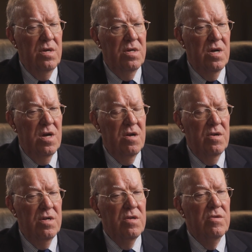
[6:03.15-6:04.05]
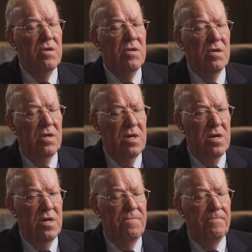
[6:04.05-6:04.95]
had hired, another younger
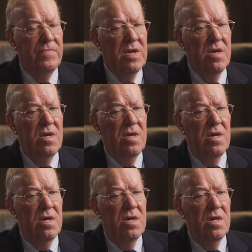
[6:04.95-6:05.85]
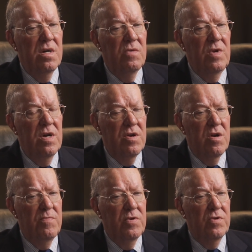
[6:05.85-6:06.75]
guy, uh, we had an
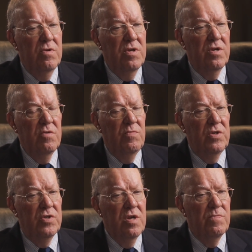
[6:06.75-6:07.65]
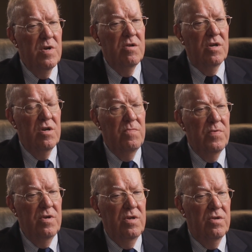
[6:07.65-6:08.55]
opportunity to be sent by our
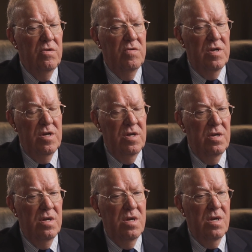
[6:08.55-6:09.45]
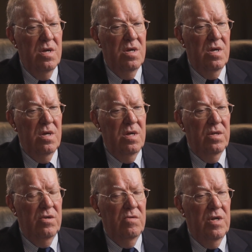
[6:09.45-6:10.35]
company to a,
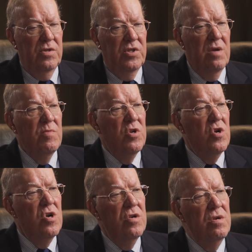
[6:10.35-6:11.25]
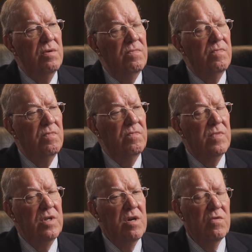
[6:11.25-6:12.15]
to a seminar
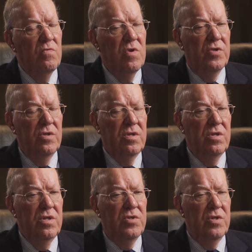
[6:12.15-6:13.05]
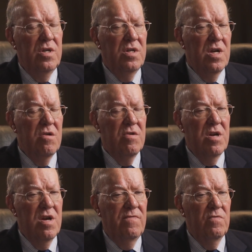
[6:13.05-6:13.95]
down in Washington, D C, an hour and a
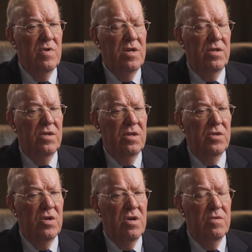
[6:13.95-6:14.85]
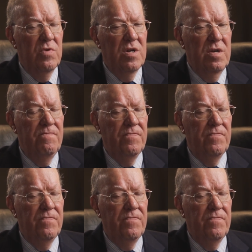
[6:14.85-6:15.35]
half away, taught by